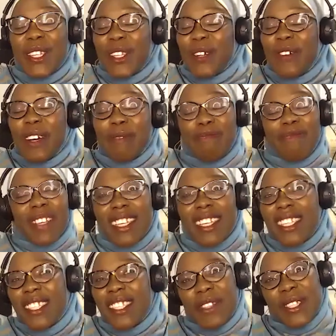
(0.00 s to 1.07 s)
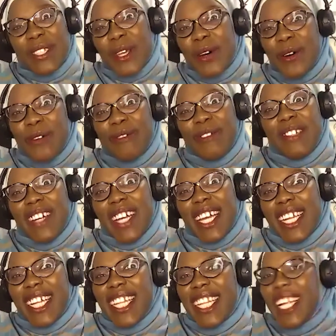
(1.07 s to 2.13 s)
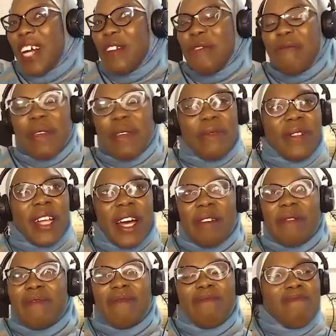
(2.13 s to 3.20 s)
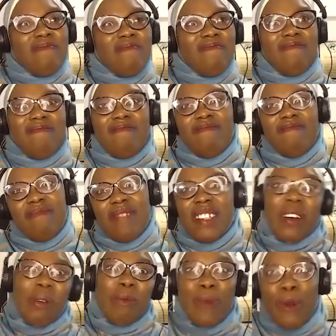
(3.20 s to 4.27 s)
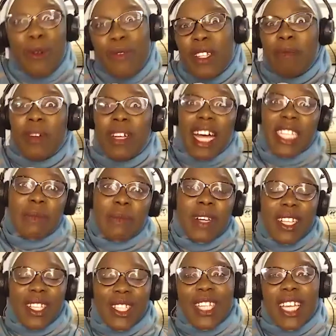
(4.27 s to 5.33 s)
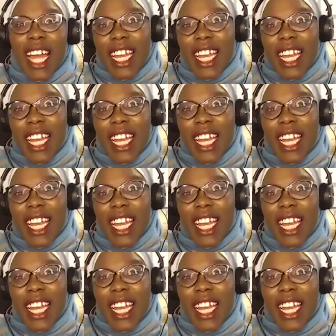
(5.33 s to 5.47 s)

what? Because of this COVID, right? A lot of people have not moved as much, and a